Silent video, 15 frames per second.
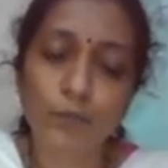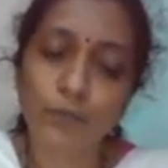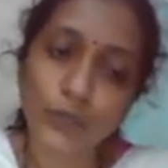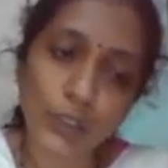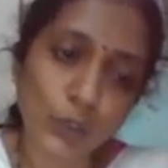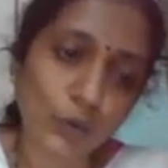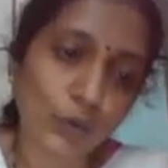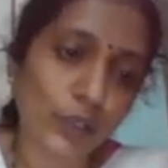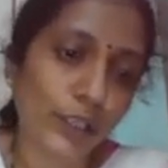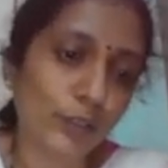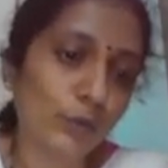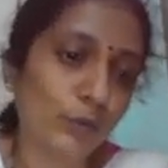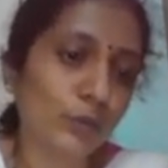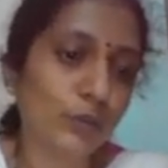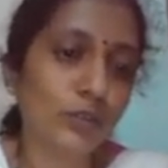you can
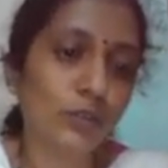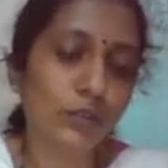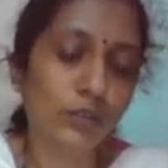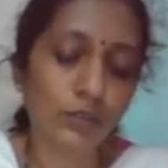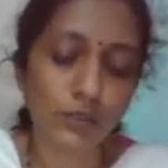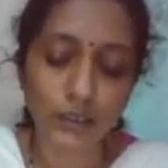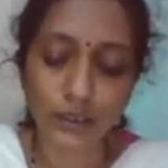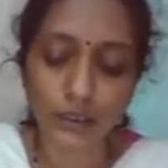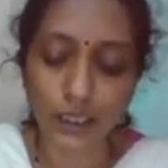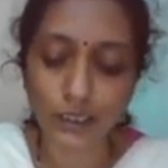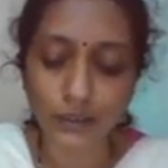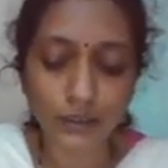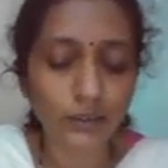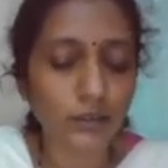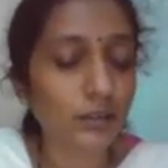use this IC.
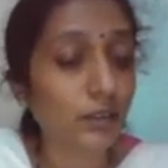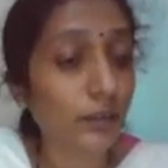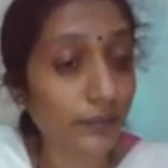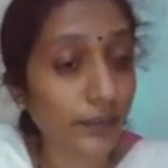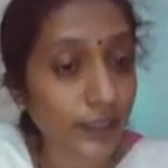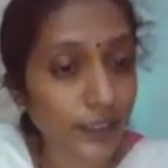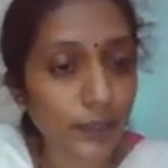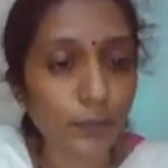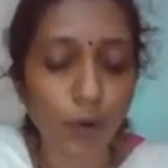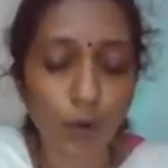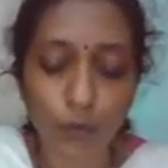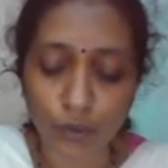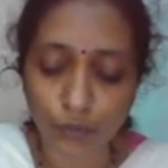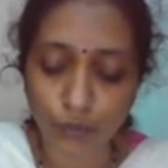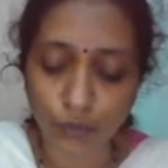This is a very
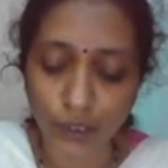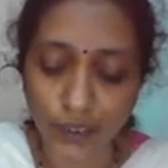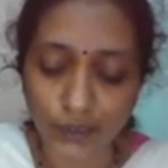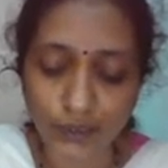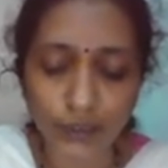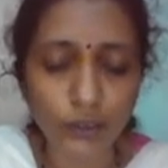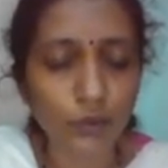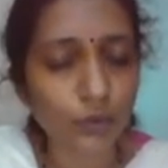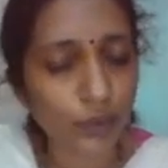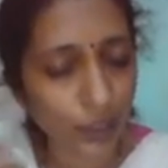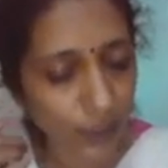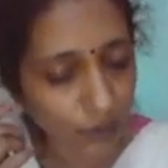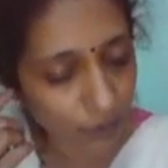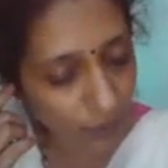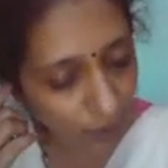powerful IC. You
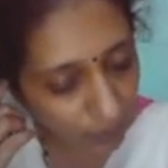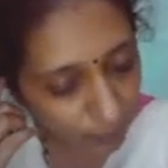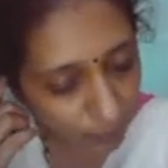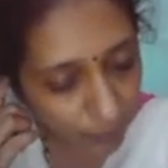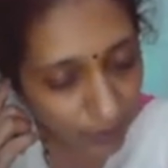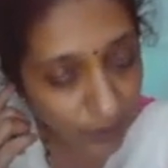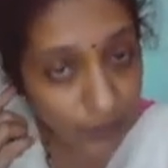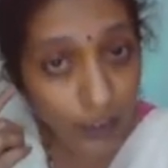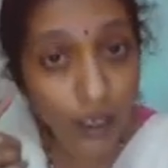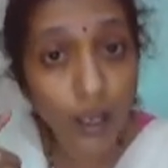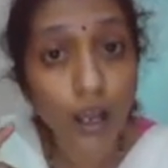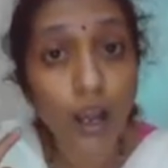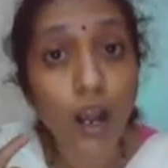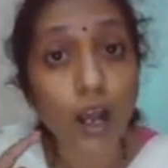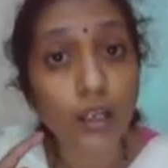can run many
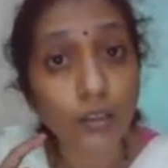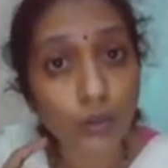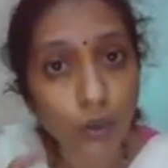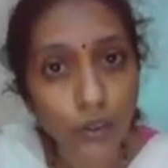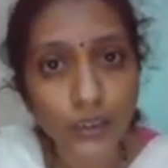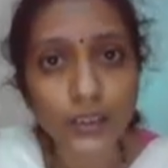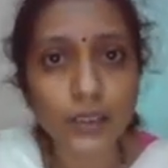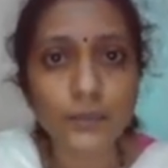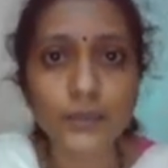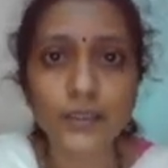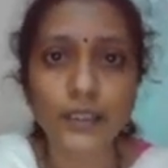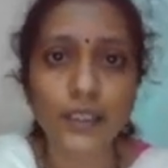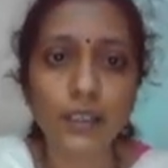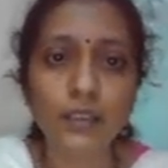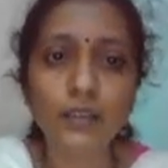algorithms
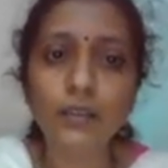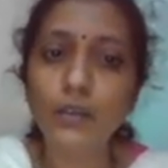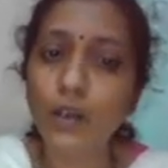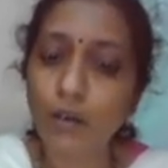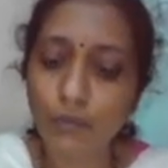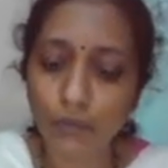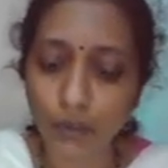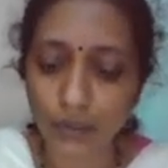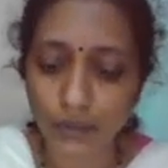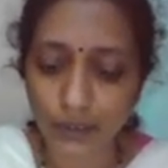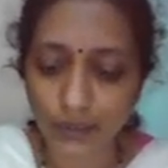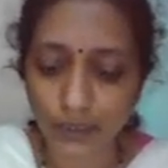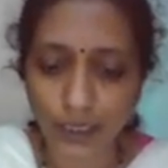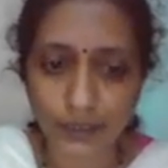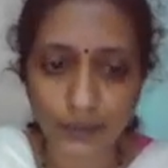there for
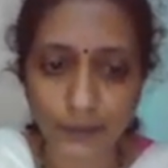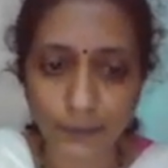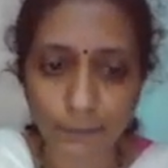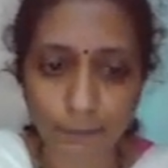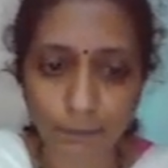this IC.